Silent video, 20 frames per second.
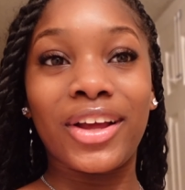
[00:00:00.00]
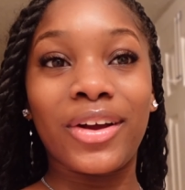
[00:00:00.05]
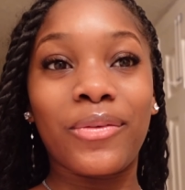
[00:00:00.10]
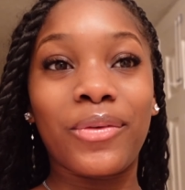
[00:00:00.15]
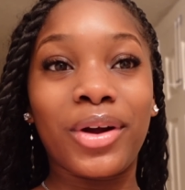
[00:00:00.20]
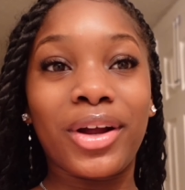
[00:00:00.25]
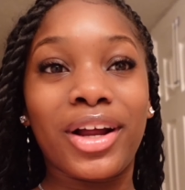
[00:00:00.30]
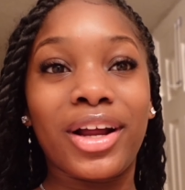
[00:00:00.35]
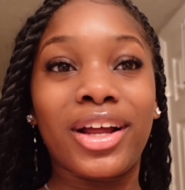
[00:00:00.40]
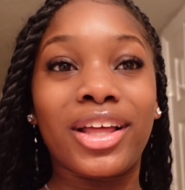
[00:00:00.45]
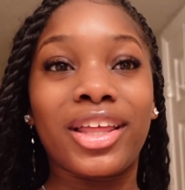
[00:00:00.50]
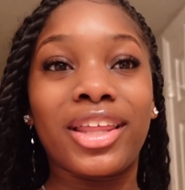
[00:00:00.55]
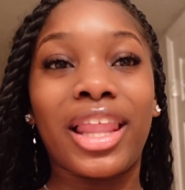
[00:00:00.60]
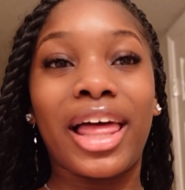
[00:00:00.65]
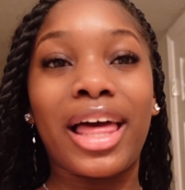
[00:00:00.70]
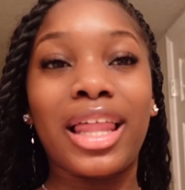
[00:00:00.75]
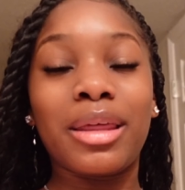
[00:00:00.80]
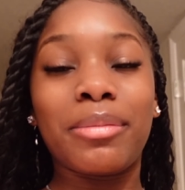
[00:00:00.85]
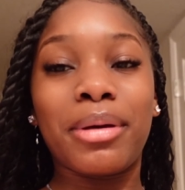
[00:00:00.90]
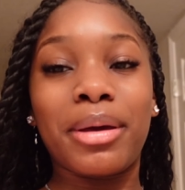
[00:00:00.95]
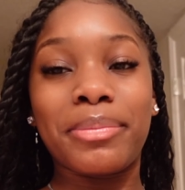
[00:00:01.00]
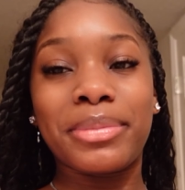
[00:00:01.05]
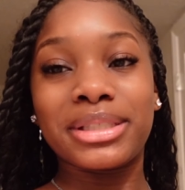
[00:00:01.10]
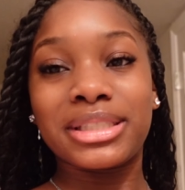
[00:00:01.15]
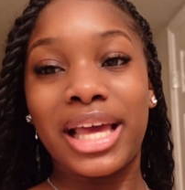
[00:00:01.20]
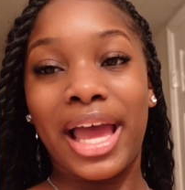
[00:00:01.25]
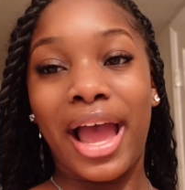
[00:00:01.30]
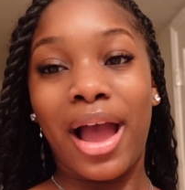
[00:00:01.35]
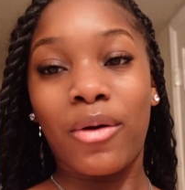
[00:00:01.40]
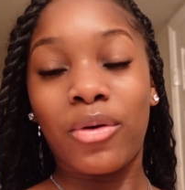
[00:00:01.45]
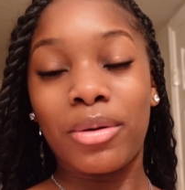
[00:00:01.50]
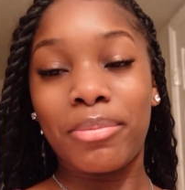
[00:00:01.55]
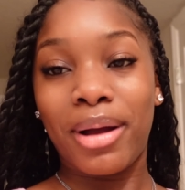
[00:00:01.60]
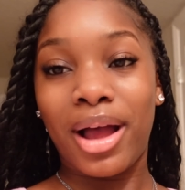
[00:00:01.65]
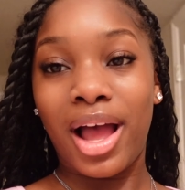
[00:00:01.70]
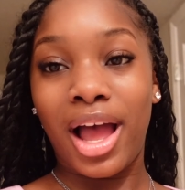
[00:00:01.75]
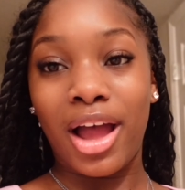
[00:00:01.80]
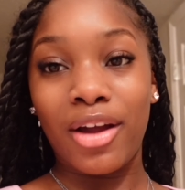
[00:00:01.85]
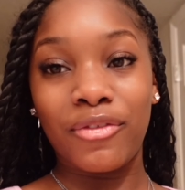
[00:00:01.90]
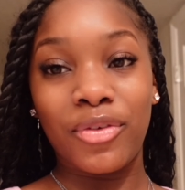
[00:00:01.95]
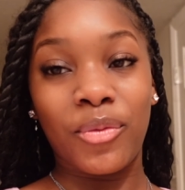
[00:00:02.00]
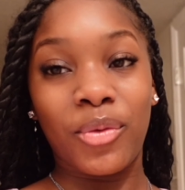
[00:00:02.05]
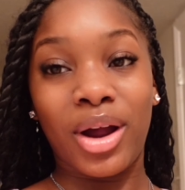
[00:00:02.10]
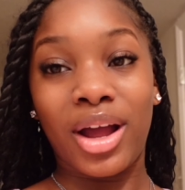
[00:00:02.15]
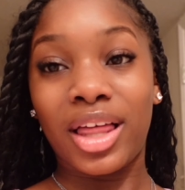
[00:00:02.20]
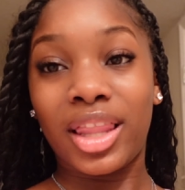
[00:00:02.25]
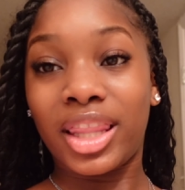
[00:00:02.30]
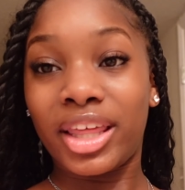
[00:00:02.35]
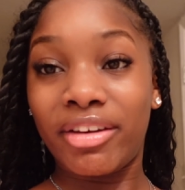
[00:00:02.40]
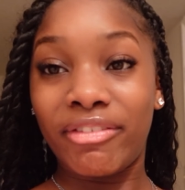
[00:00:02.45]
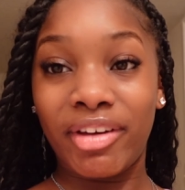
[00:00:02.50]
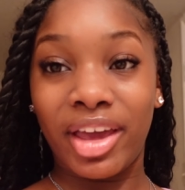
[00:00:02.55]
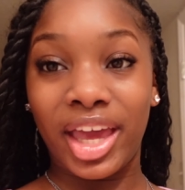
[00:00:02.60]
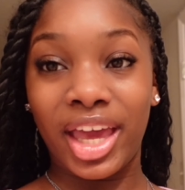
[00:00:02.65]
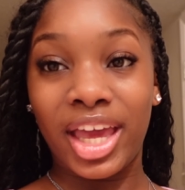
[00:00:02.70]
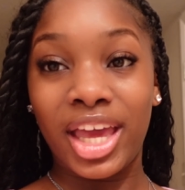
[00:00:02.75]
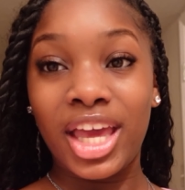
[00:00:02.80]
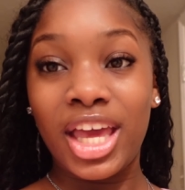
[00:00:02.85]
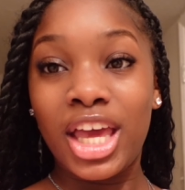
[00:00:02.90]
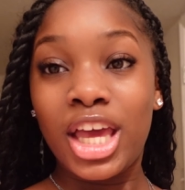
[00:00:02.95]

We're, Alabama's an hour behind from where I live at.